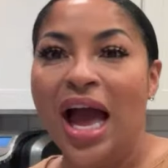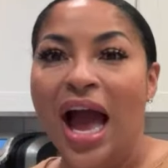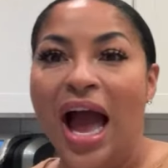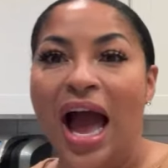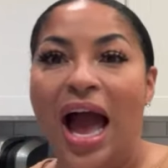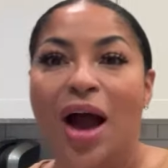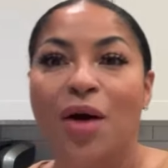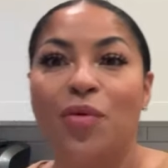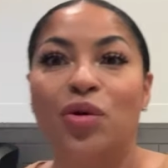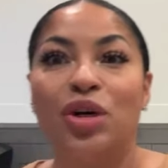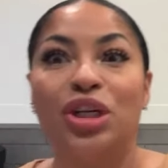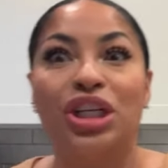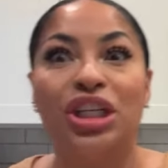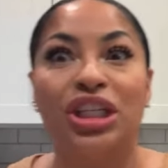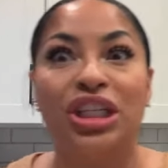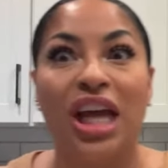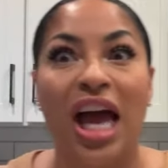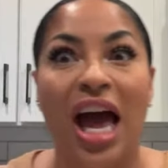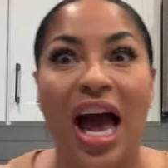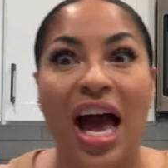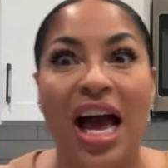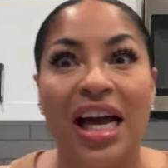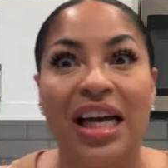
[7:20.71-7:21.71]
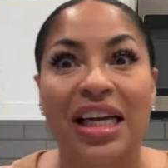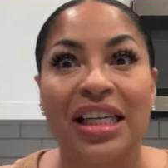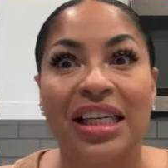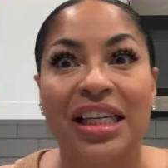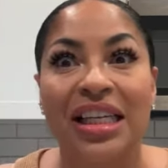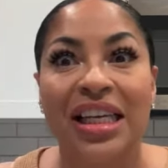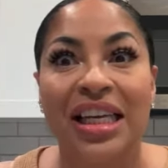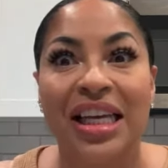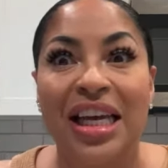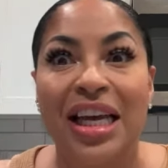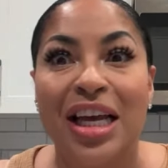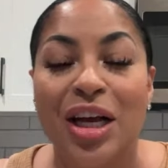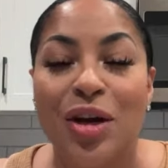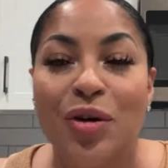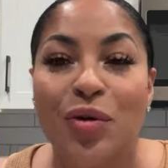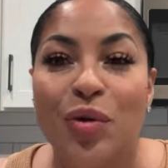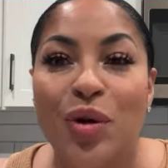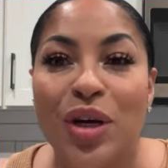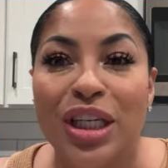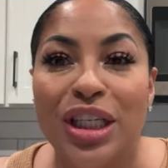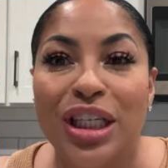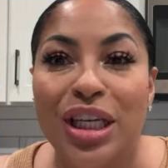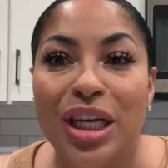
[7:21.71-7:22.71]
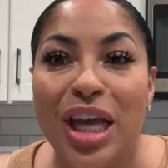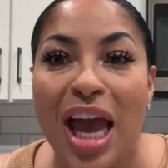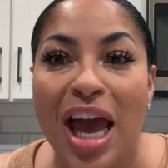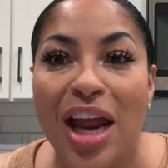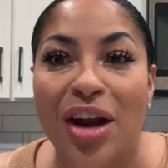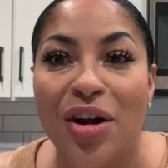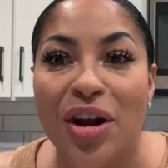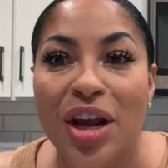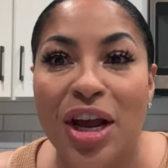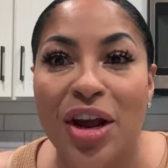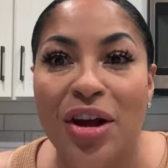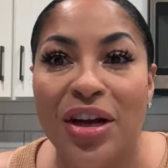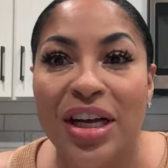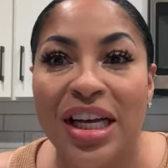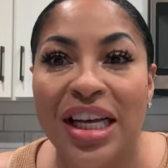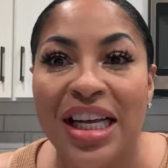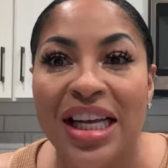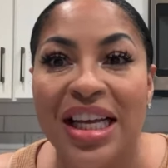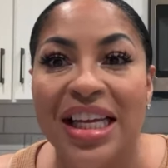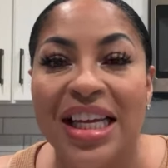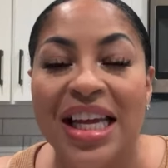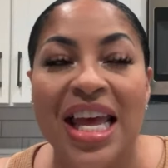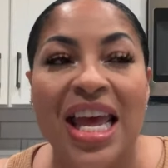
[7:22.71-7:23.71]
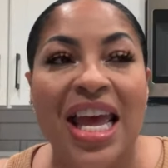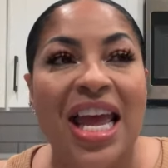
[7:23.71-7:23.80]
I was shocked when she got her hair cut.